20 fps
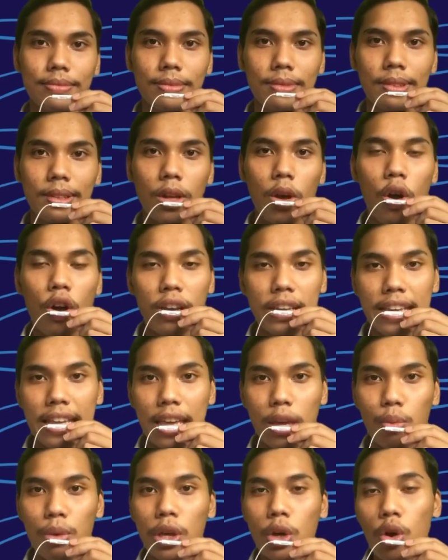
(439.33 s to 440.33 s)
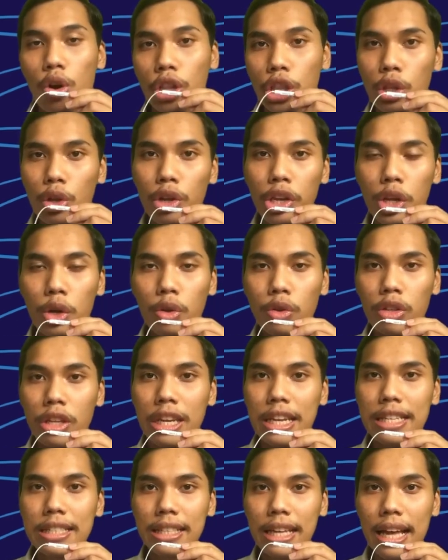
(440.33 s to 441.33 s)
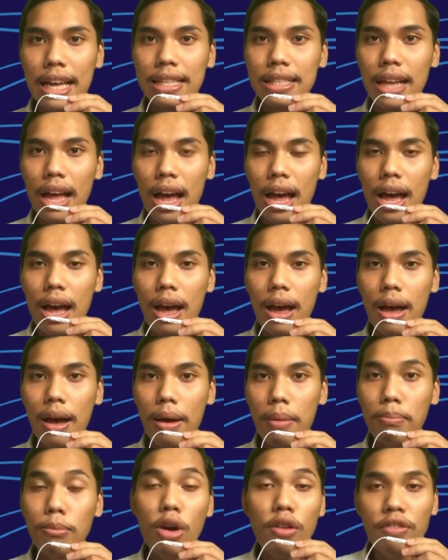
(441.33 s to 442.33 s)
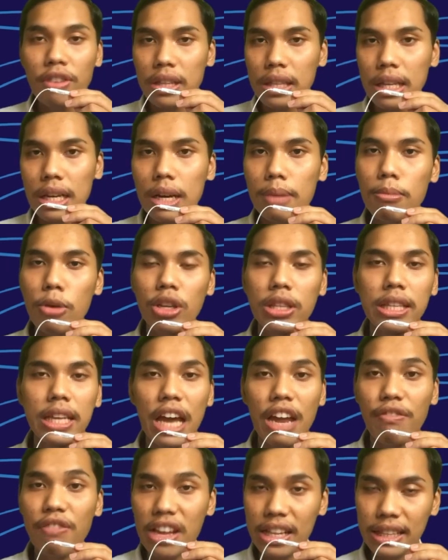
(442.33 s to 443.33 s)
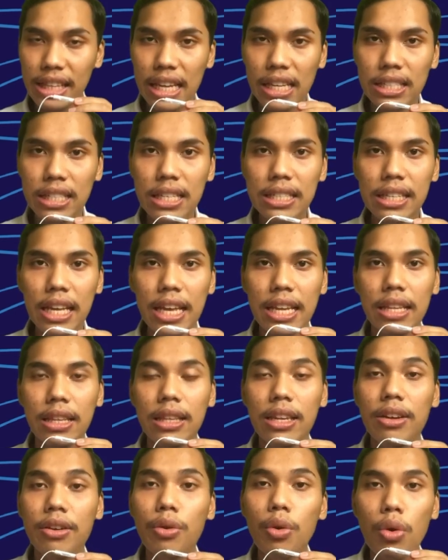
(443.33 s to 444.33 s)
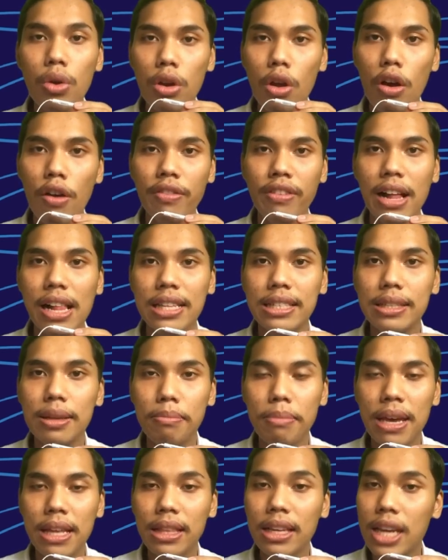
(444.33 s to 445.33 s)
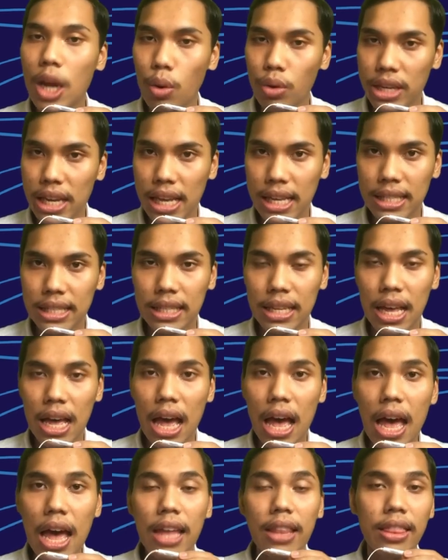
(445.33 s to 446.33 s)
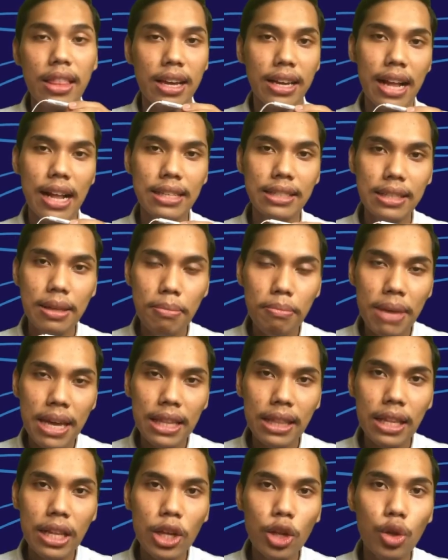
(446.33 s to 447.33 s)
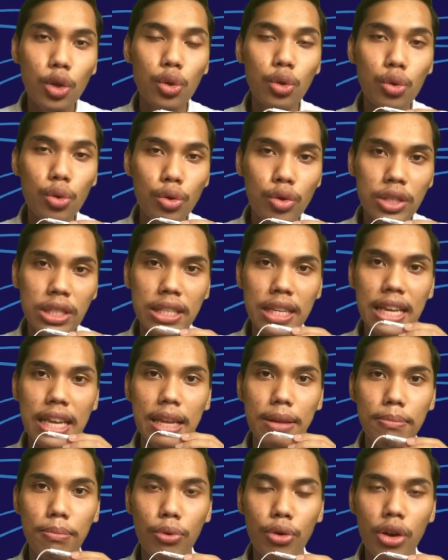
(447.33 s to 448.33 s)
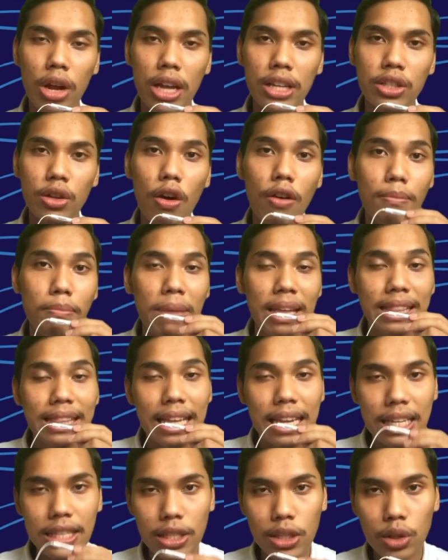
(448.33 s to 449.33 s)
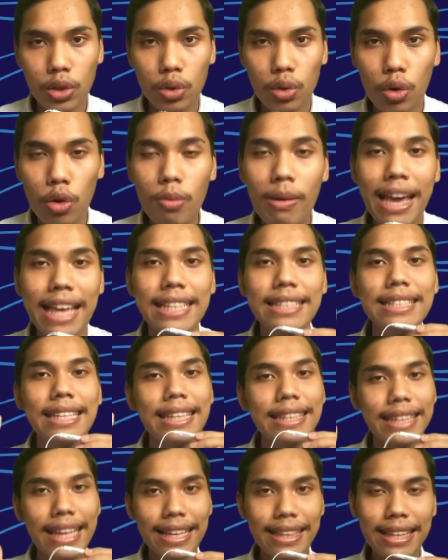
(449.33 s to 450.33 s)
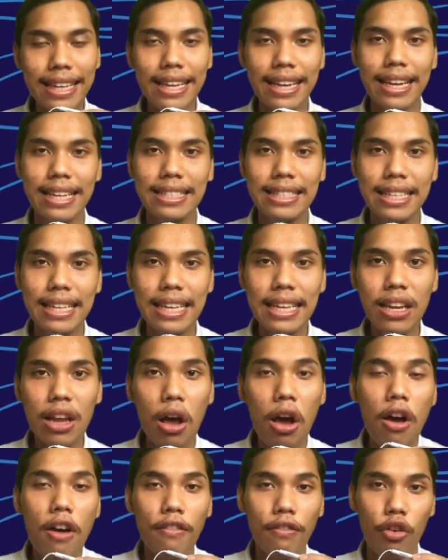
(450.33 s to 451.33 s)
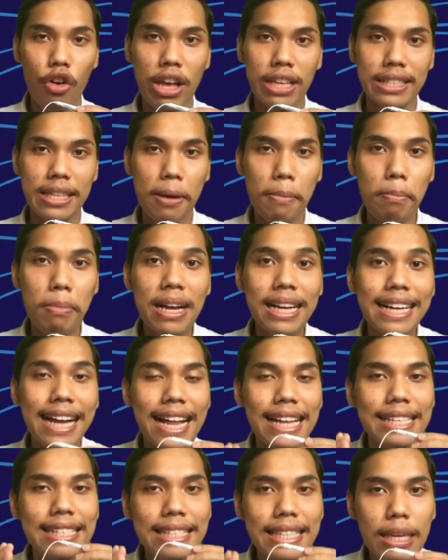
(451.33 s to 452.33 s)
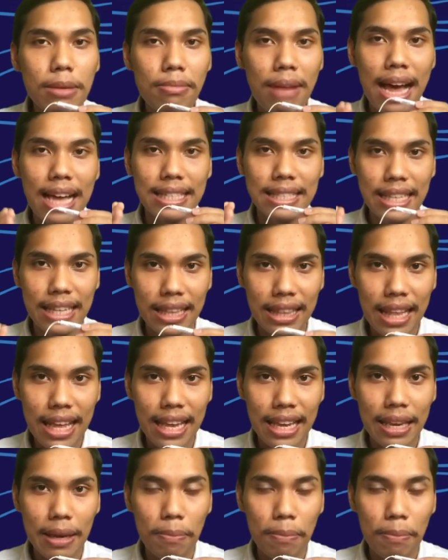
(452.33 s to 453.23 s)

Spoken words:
Okay, we continue to discuss more further about the advantages and the role of calcium metal nowadays. The calcium metal used in production of metallic soap and synthetic resin, for example calcium acetate.